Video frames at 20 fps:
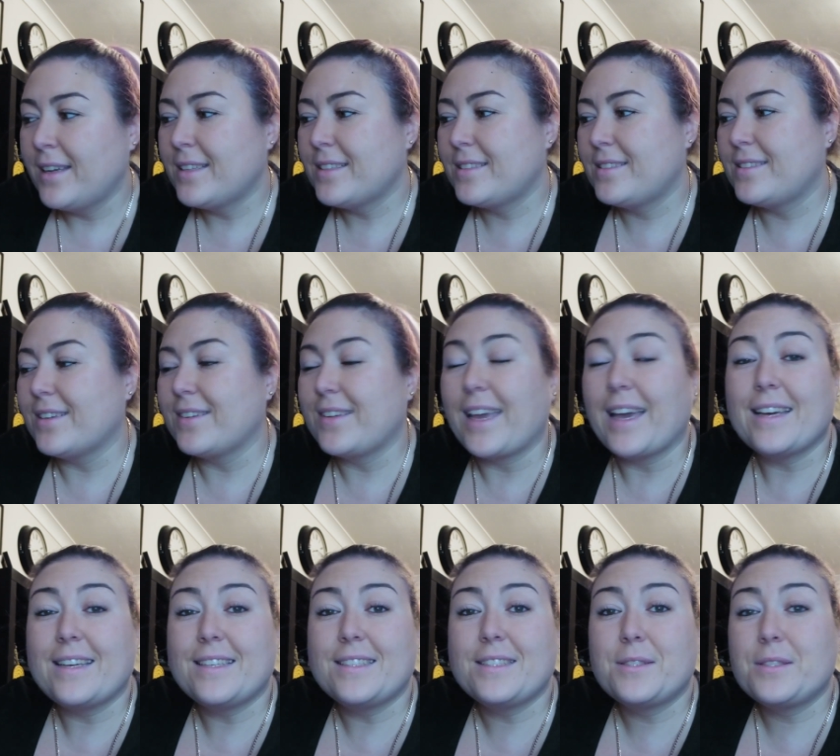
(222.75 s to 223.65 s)
so yeah,
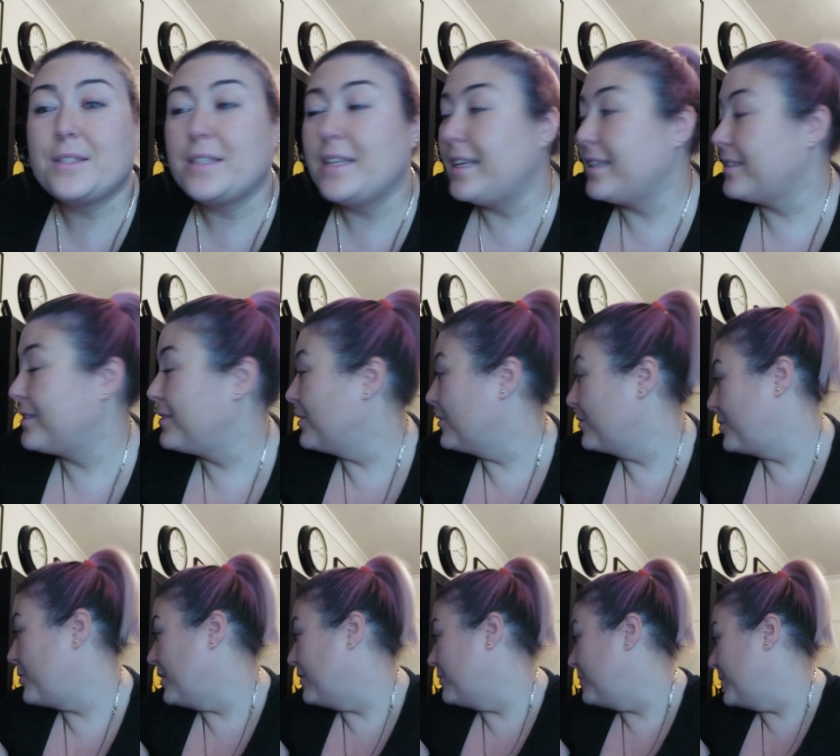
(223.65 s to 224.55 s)
it's, it's not
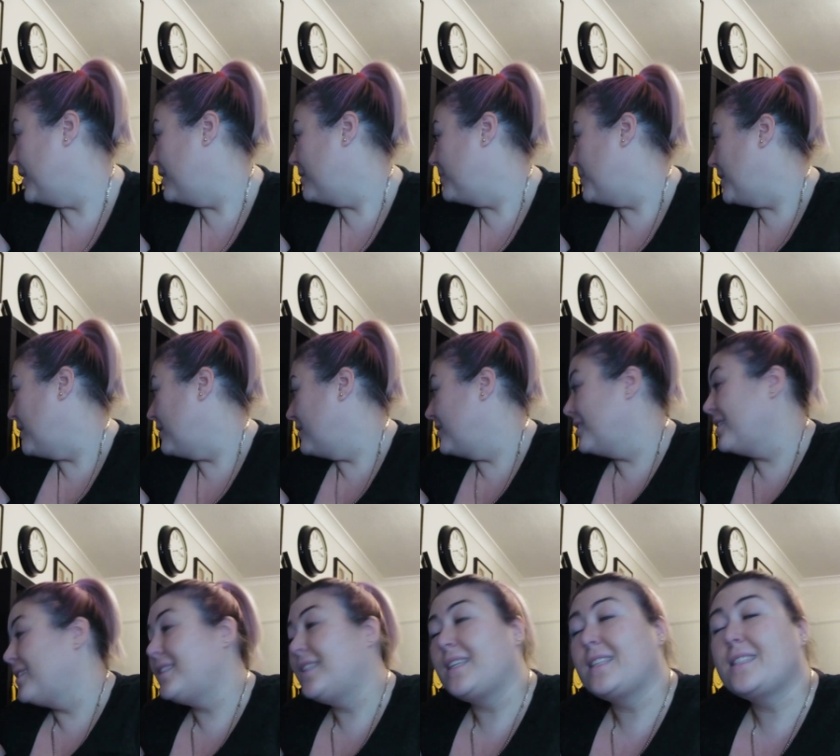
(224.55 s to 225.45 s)
12 minutes past.
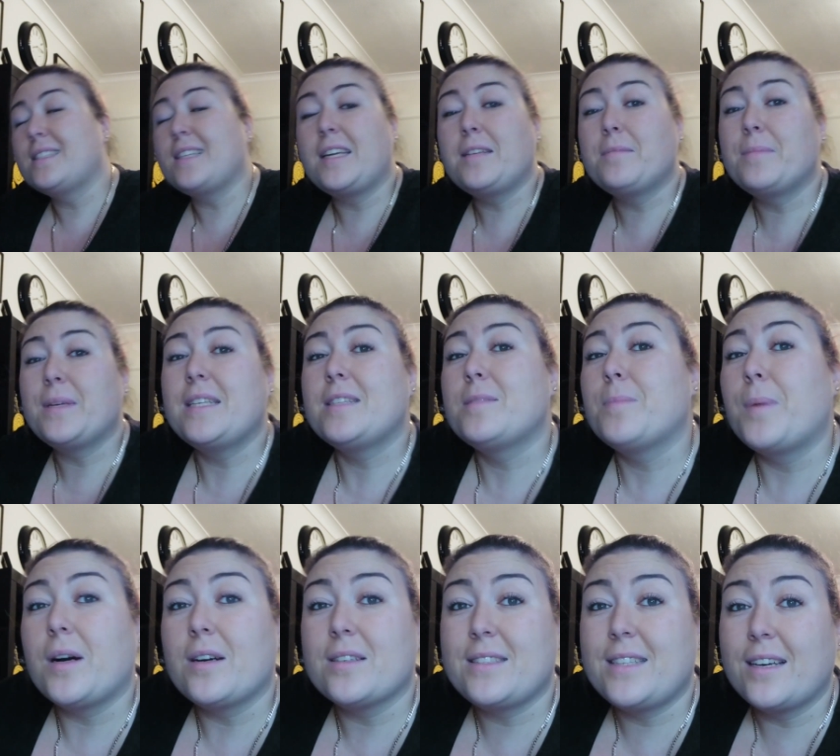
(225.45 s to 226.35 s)
It's 16 minutes
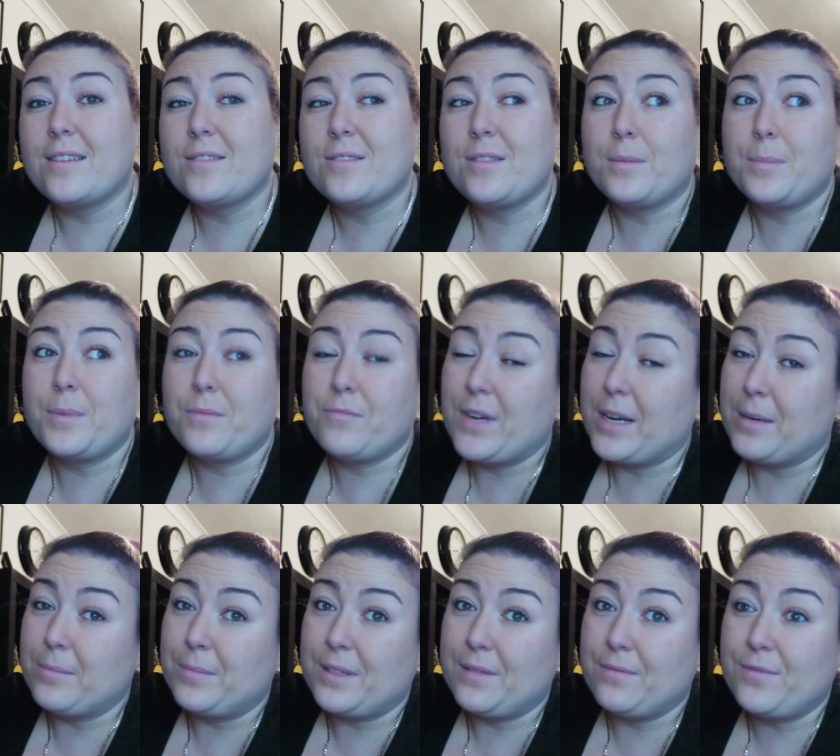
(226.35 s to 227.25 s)
past now, so I've been
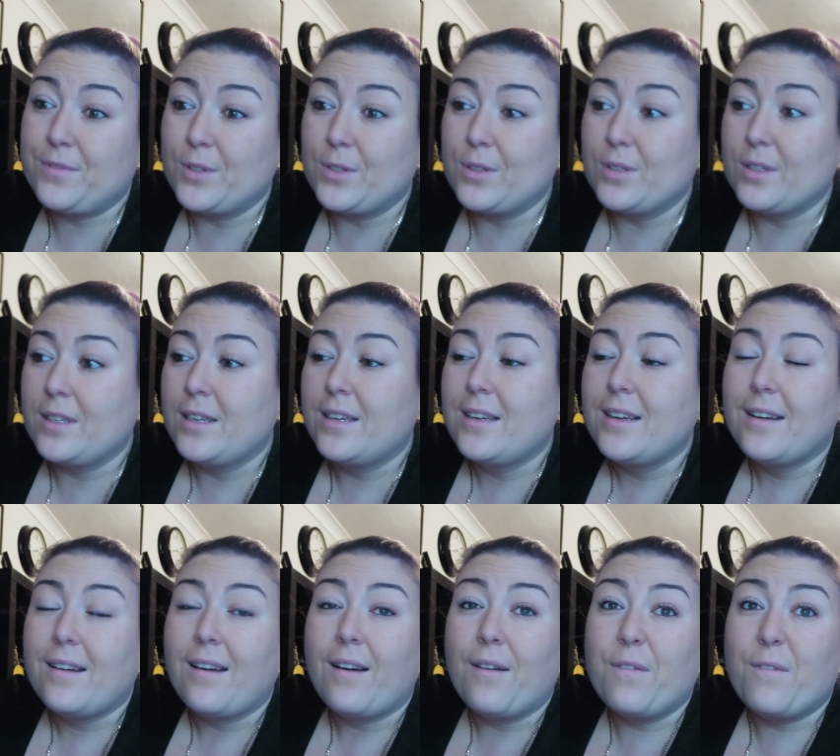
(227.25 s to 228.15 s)
rambling for
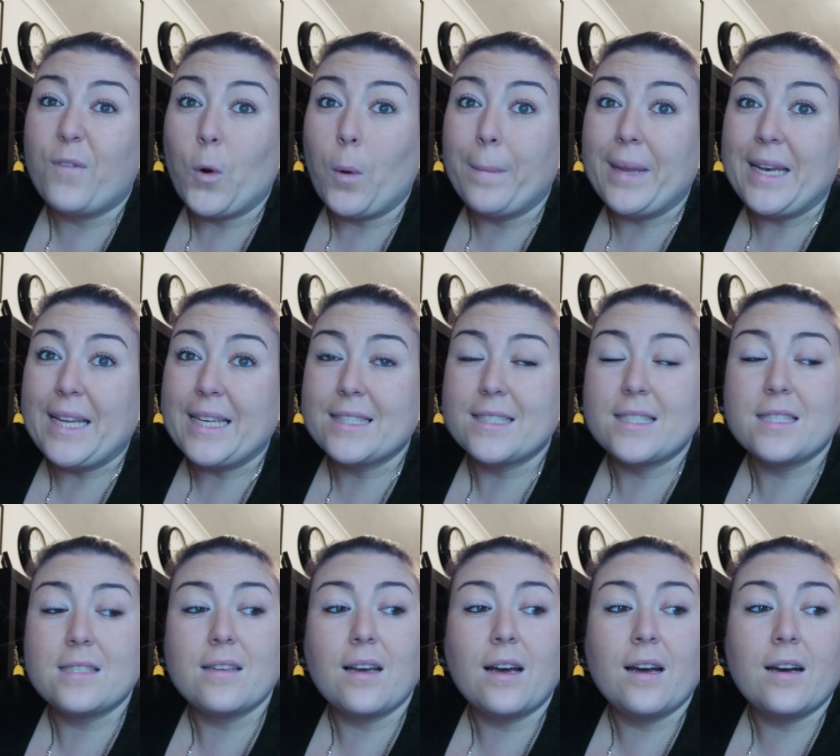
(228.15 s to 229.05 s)
four
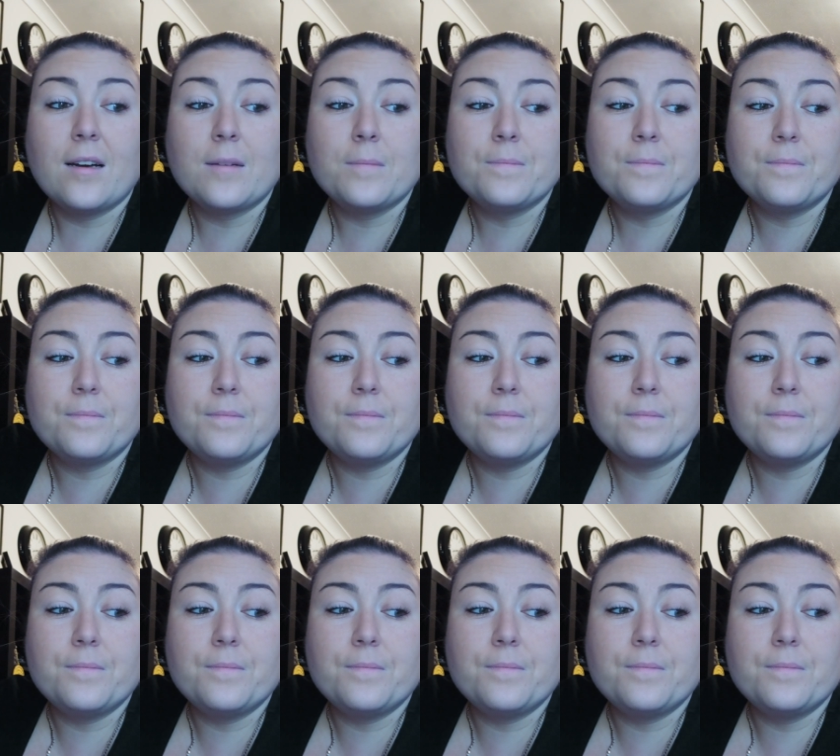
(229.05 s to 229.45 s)
minutes. Um,